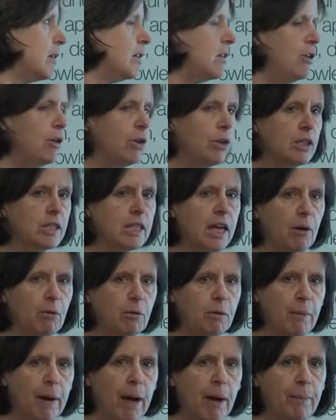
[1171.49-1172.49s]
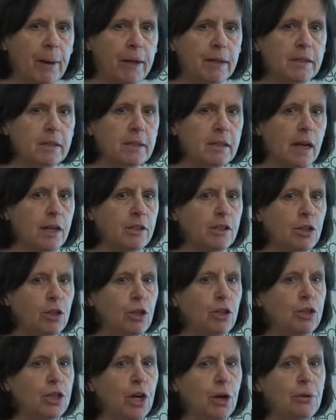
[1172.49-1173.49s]
you can tell with the biopesticides. So
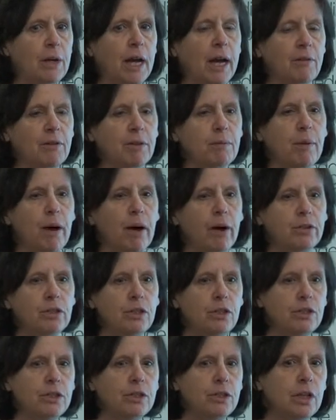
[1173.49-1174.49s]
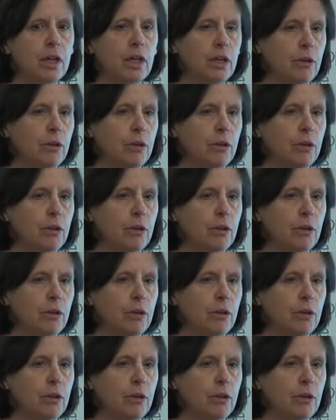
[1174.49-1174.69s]
you don't have the margins.